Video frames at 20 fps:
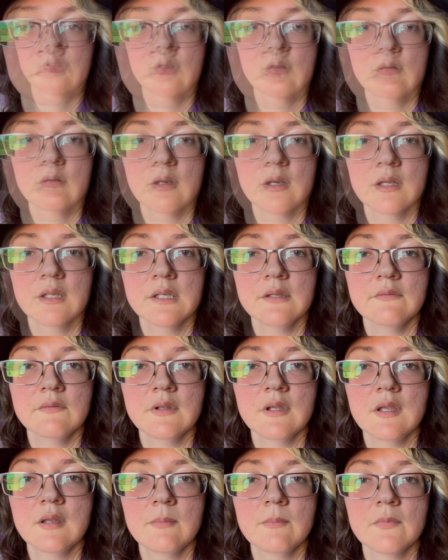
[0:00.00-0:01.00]
I'll kind of
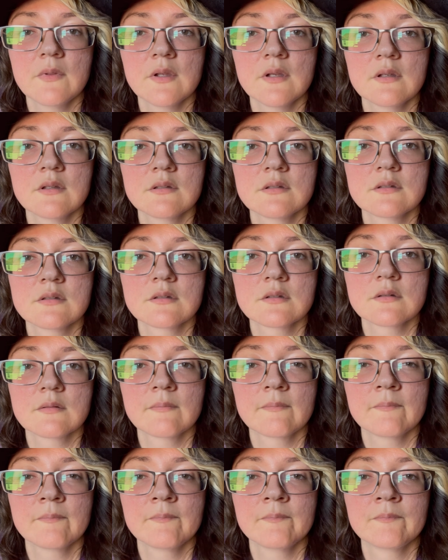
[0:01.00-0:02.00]
keep this
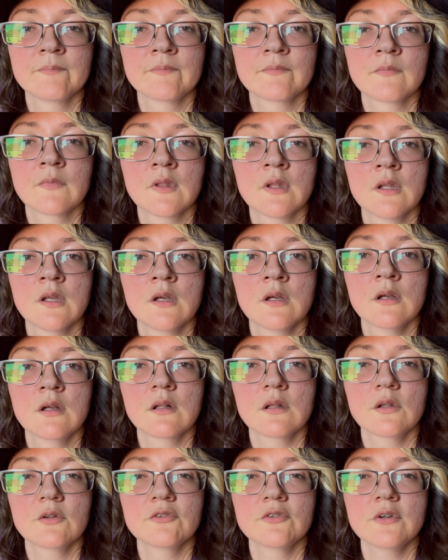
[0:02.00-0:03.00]

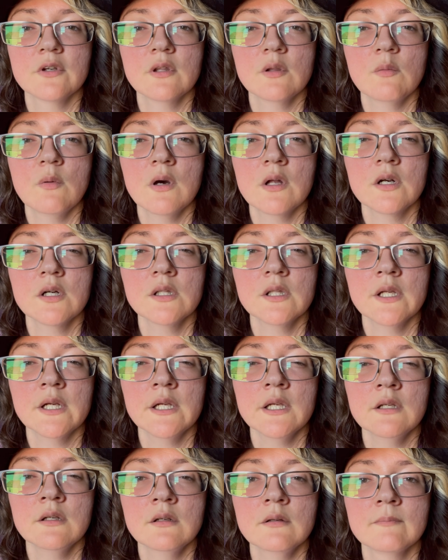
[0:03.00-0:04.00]
closer to the
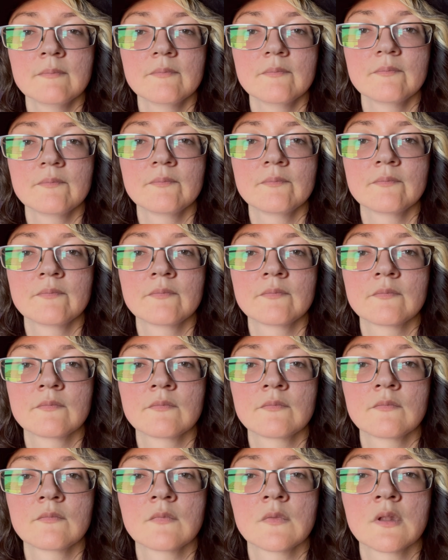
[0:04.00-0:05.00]
waterline
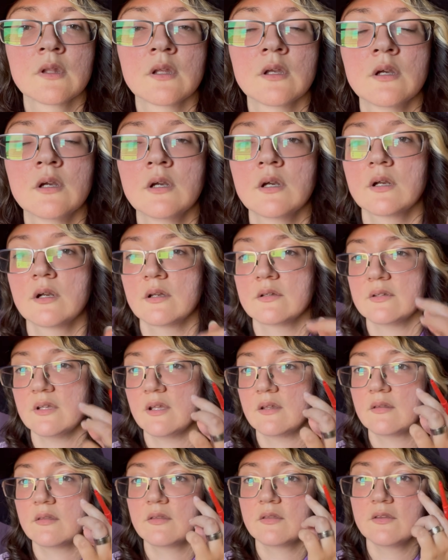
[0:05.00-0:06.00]
because
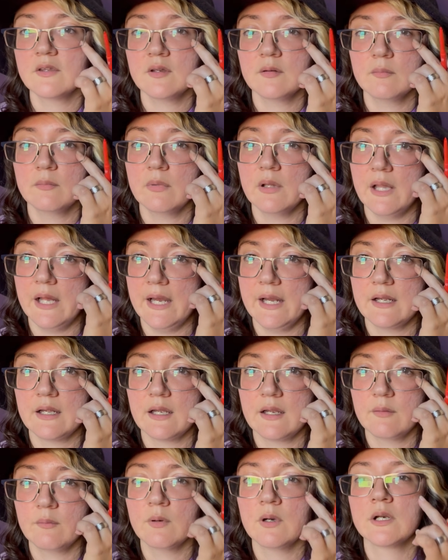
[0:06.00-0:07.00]
that thin black,
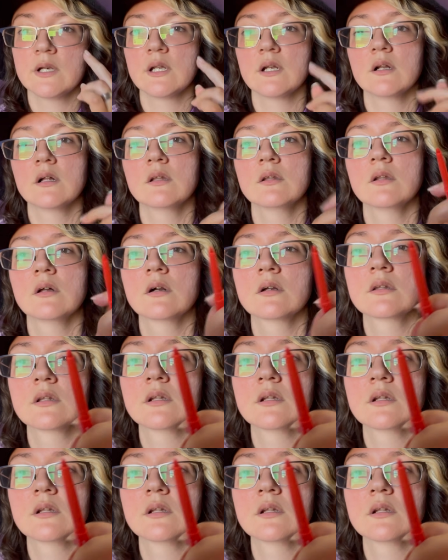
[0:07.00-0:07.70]
I want it along the